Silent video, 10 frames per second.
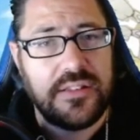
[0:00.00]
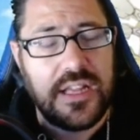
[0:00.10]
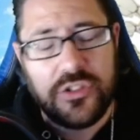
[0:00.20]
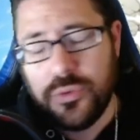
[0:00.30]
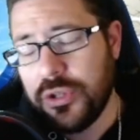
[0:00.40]

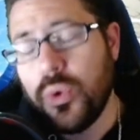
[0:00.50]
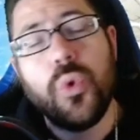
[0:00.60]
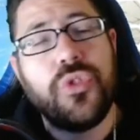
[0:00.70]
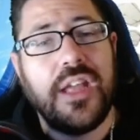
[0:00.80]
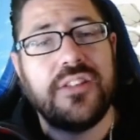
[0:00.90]
That's one of the
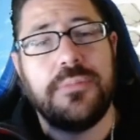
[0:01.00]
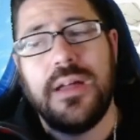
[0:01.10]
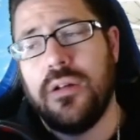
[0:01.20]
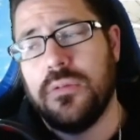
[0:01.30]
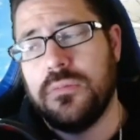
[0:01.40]
cool things
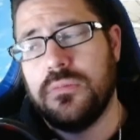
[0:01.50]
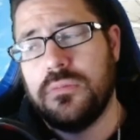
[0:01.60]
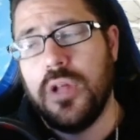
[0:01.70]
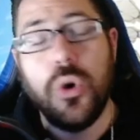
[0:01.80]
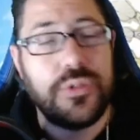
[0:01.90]
about
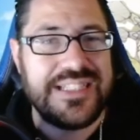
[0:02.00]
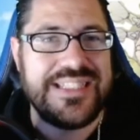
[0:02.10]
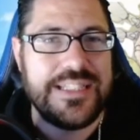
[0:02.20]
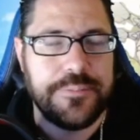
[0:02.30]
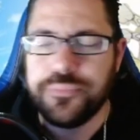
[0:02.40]
OTT.